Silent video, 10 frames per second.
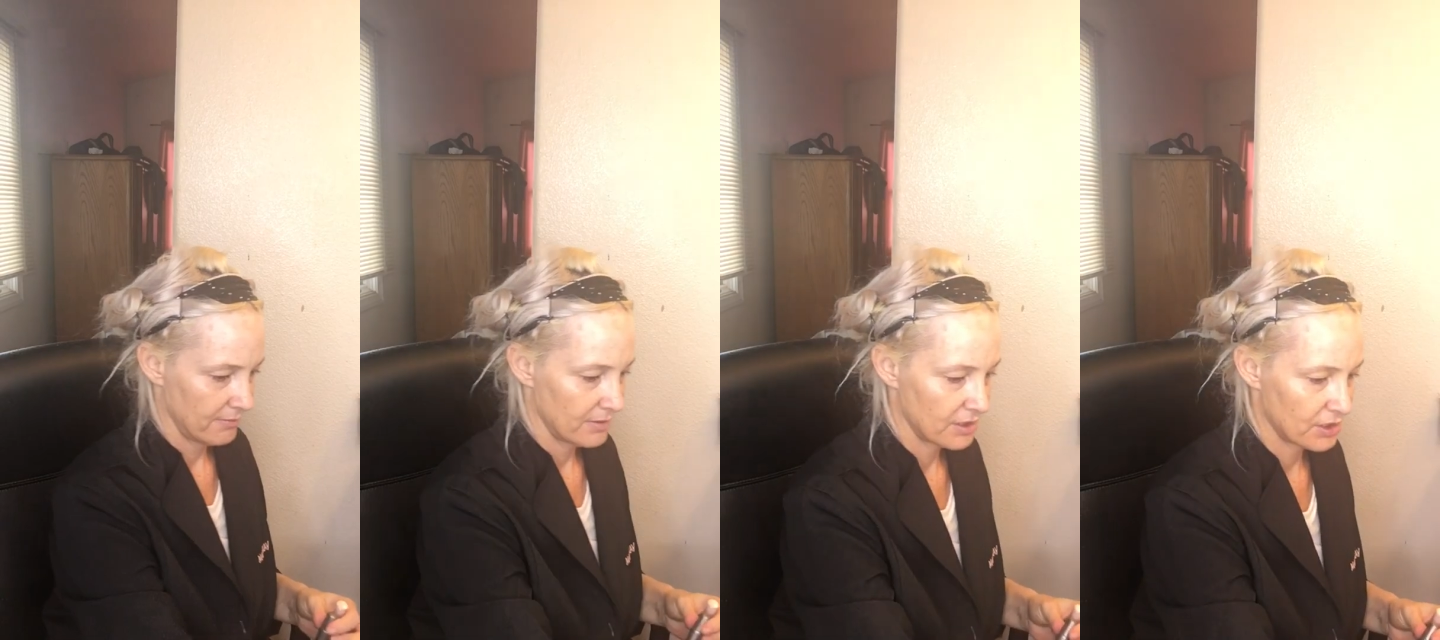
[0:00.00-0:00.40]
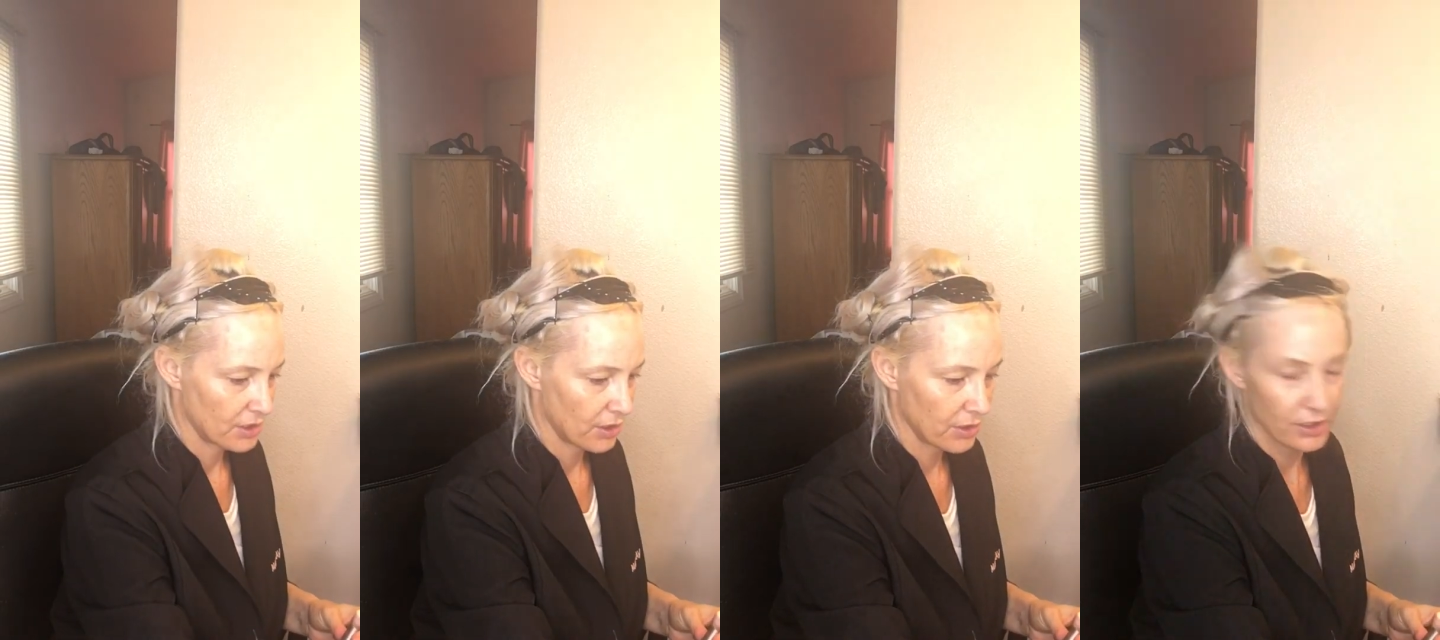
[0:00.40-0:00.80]

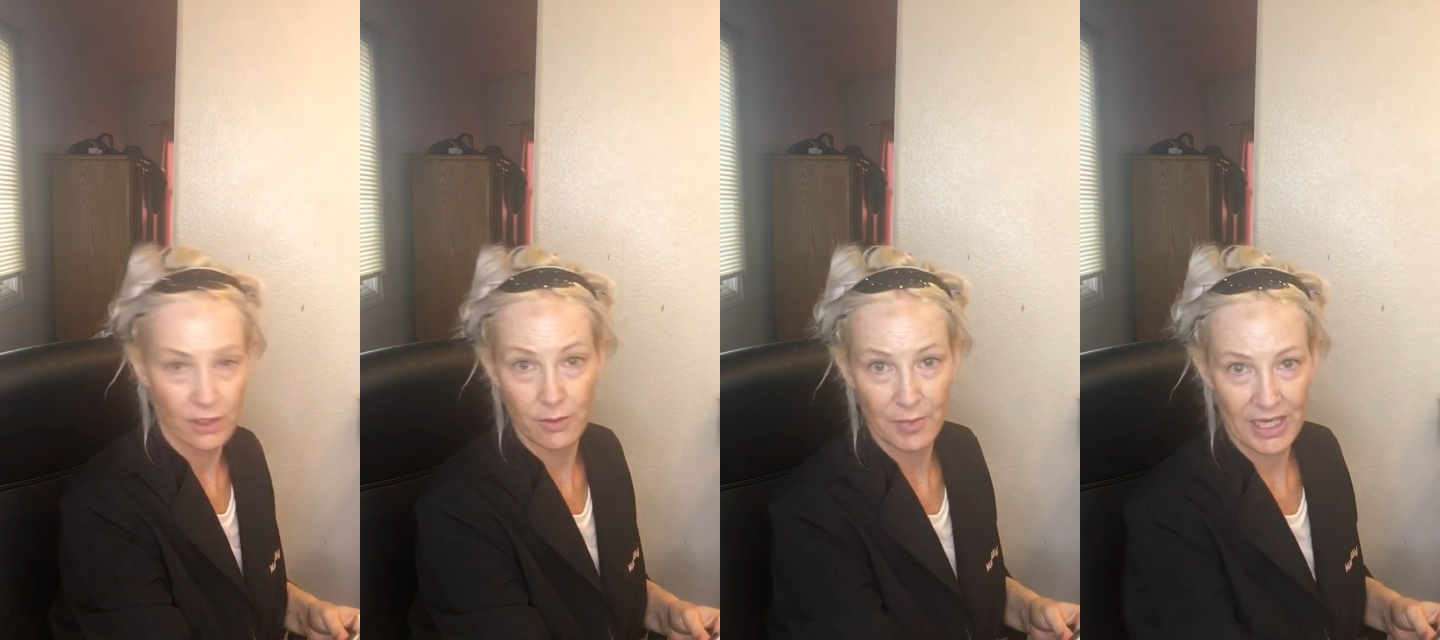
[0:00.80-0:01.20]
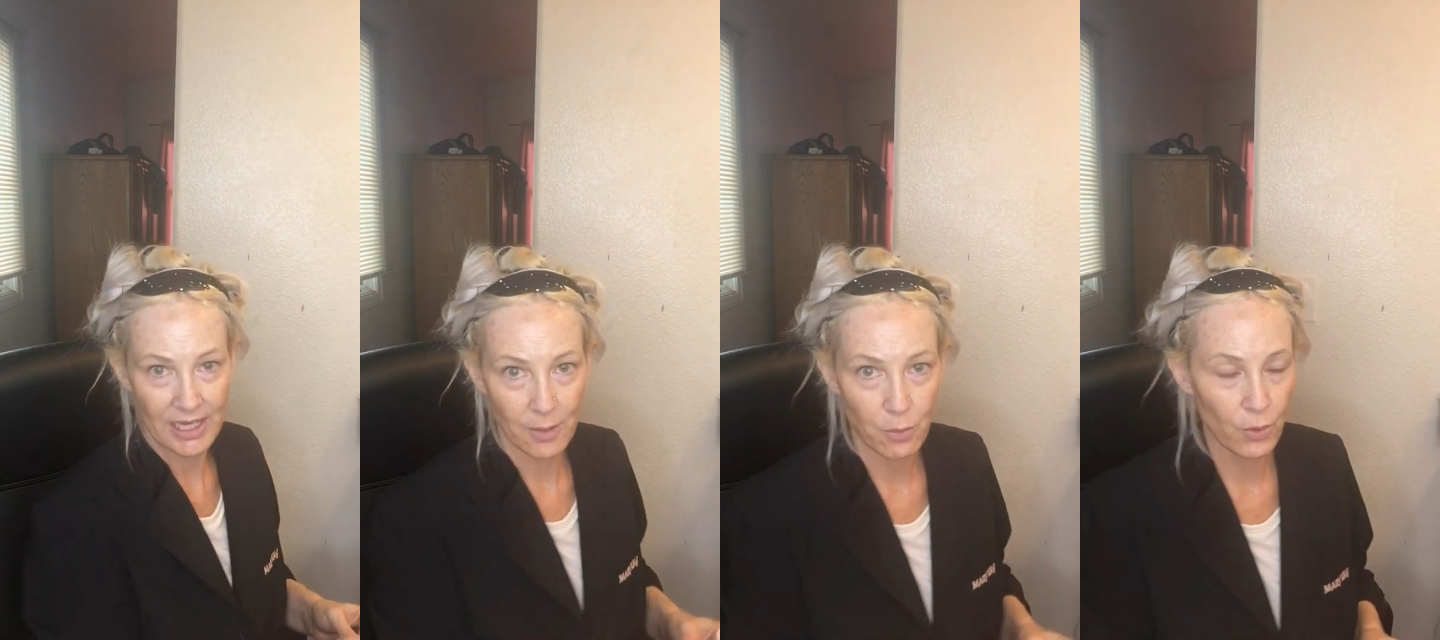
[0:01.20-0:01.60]
start our
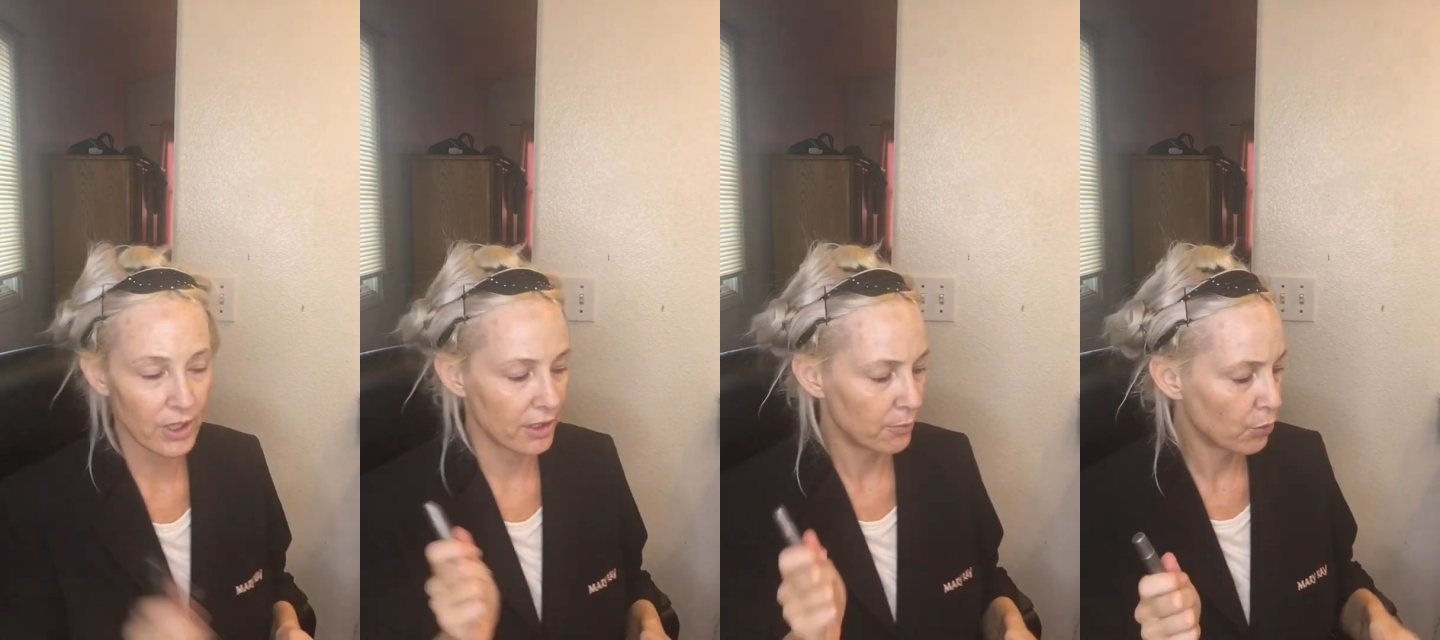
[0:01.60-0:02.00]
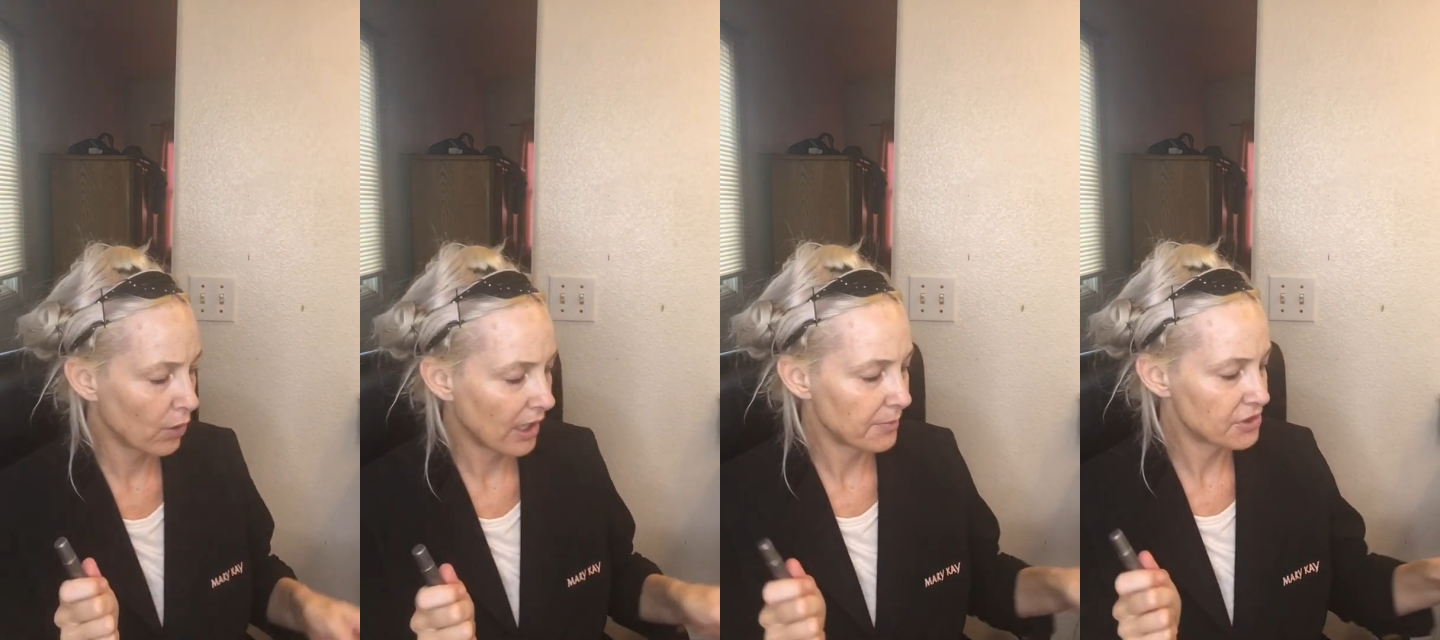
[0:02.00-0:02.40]
makeup, we're going to prime.